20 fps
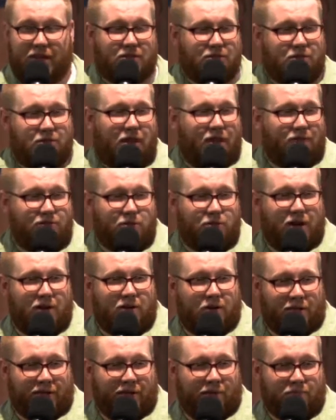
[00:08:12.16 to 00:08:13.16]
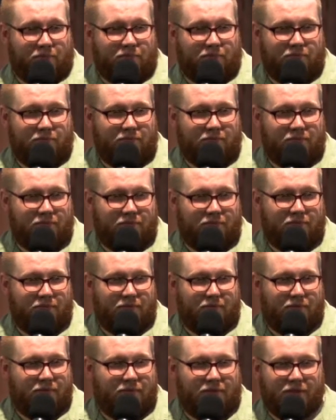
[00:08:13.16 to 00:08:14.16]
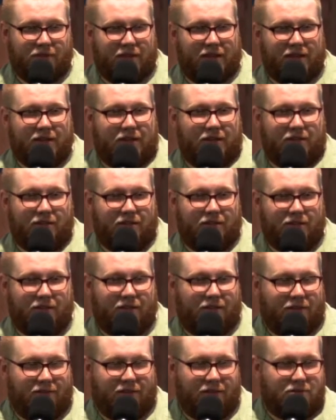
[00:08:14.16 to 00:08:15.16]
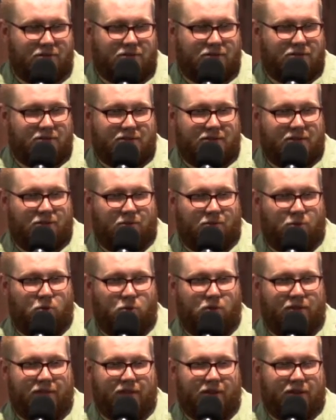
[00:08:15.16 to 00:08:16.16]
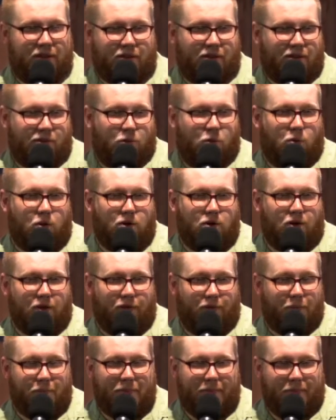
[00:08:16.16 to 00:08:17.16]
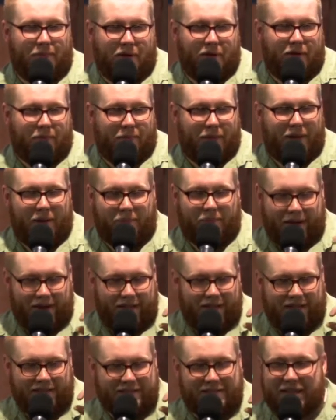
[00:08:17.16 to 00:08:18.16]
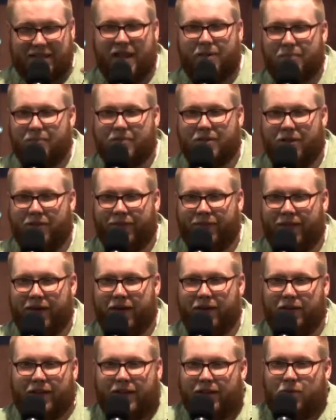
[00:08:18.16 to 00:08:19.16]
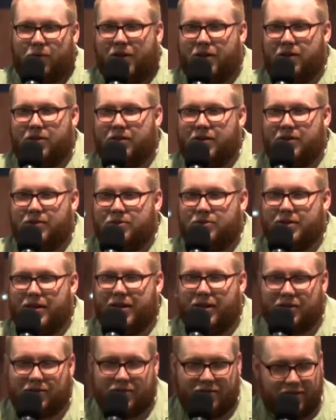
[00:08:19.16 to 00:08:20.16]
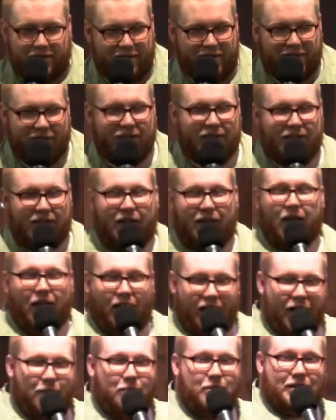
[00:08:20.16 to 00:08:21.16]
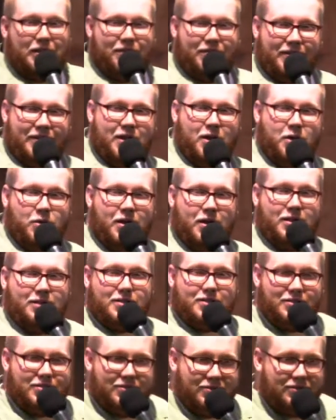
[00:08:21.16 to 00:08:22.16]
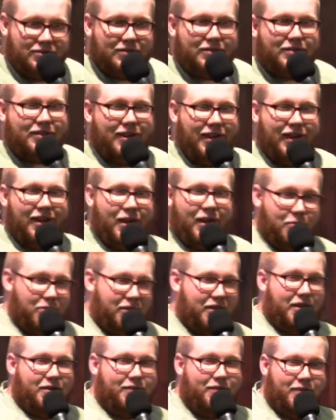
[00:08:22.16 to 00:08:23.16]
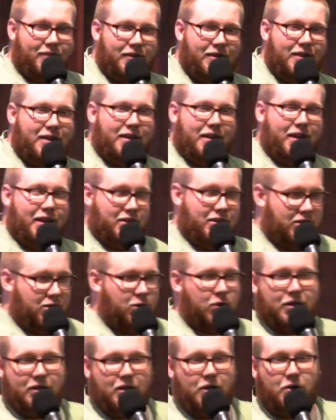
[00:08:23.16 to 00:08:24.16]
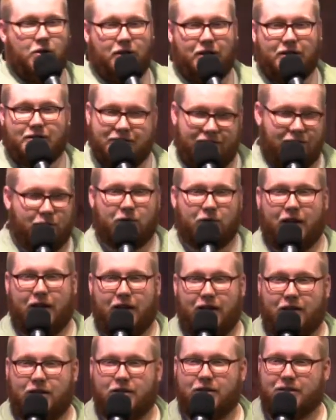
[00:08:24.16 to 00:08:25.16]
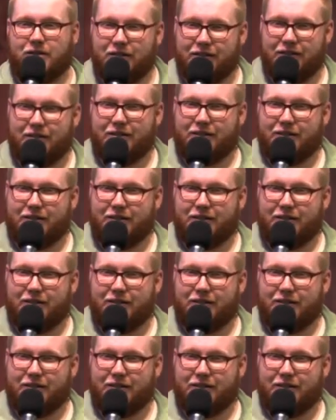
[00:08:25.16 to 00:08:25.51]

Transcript: they still have tread on them. Like, there's still more than a, a quarter of a, a, a penny's depth on there. Like, why do you need new tires? I believe in donuts and I believe in doing donuts in the rain.